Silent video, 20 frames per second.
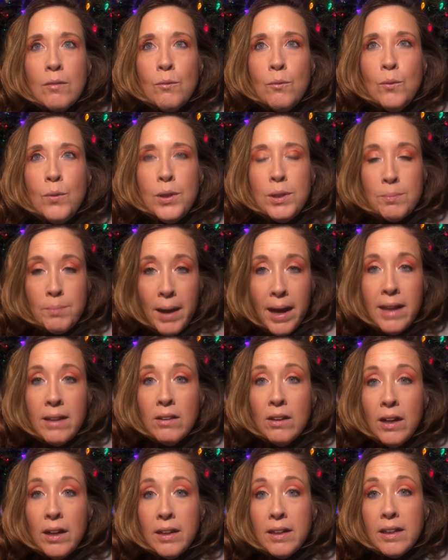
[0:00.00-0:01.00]
with my
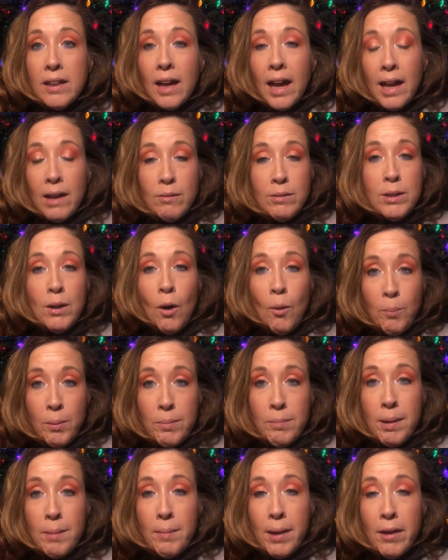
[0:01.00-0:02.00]
luck, I would
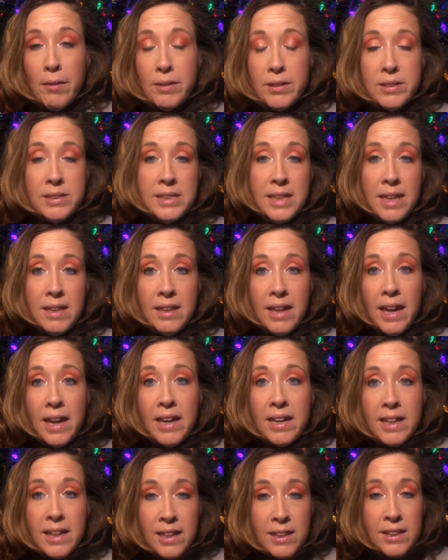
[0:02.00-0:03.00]
open my mouth and say
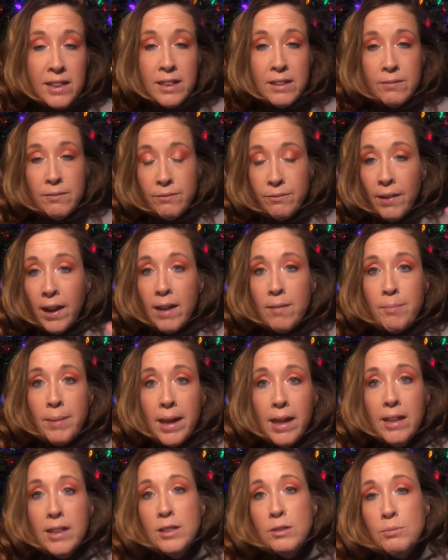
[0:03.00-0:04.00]
that, and then 5
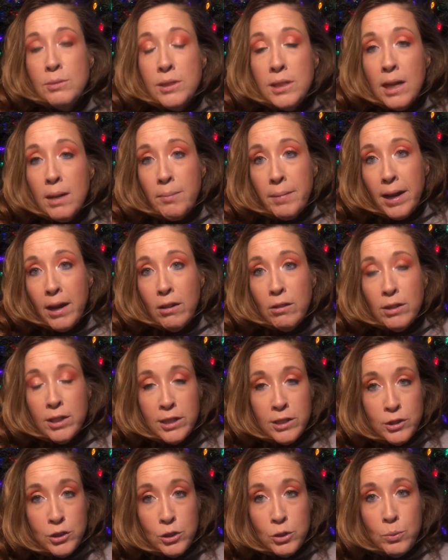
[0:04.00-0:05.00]
palettes would come out
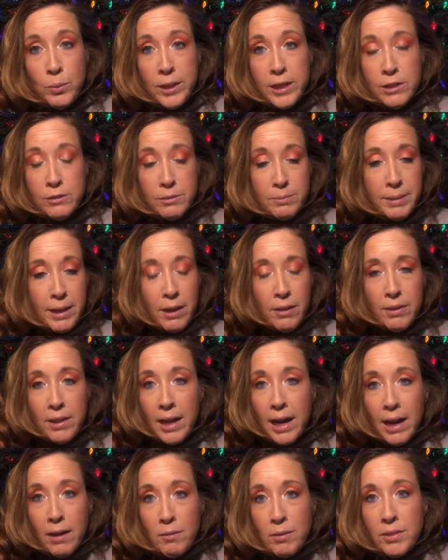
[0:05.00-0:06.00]
in 2 weeks from now
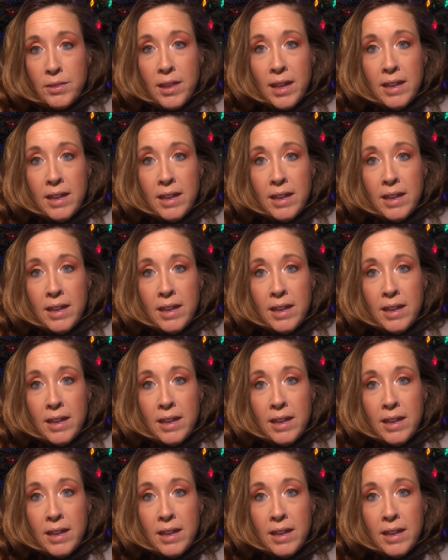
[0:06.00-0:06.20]
that I would